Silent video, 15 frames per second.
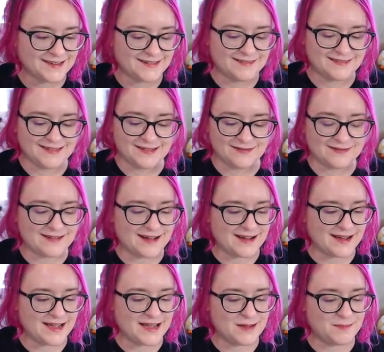We've
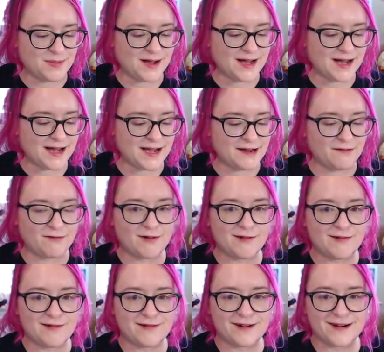got a
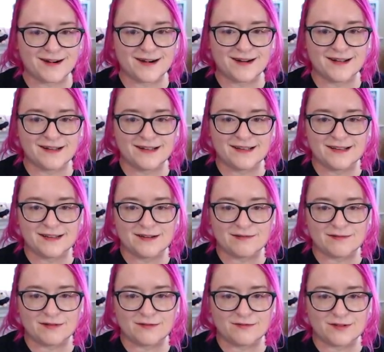Pyroar,
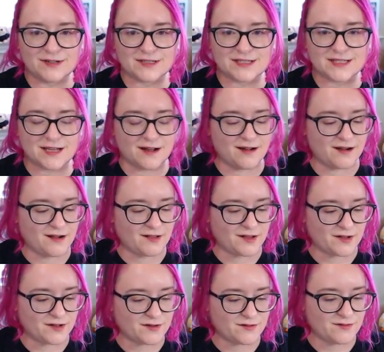reverse
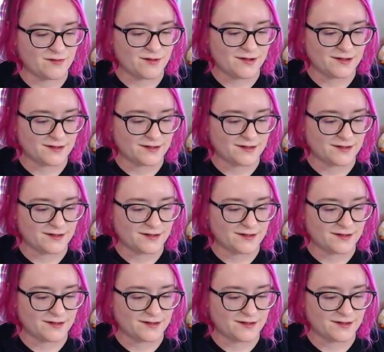holo,